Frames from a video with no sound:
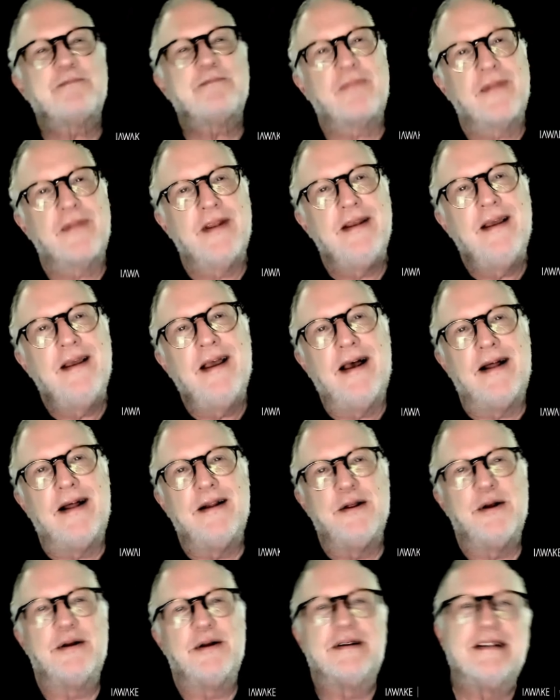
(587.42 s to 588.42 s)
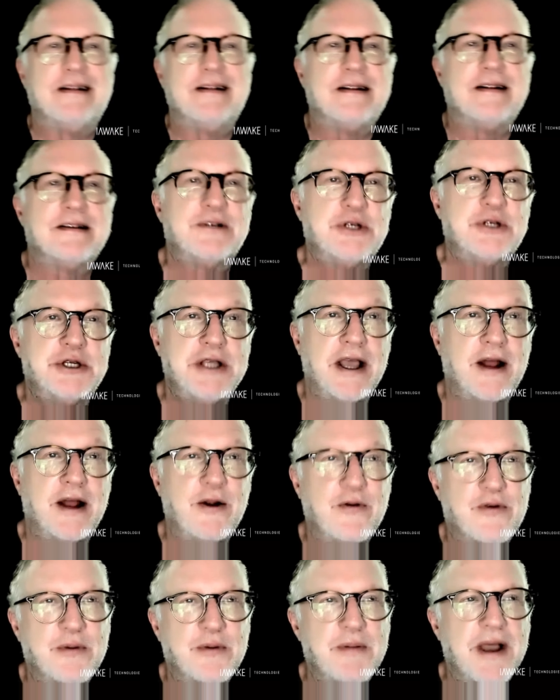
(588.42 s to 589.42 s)
yeah, a little shadow
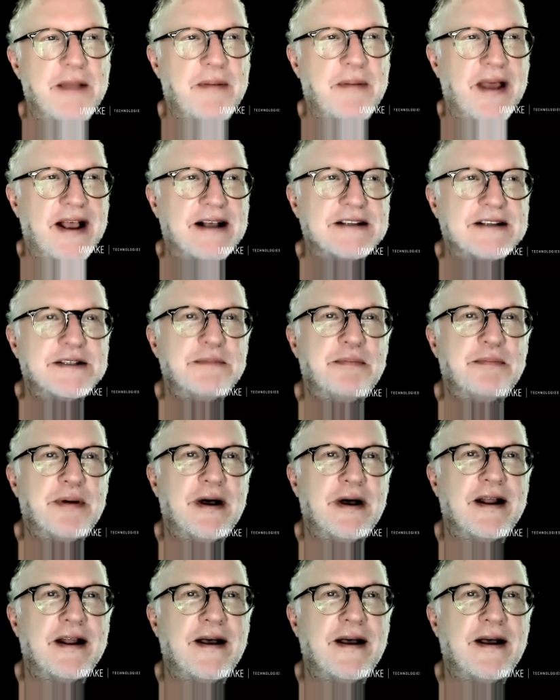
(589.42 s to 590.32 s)
from my past, but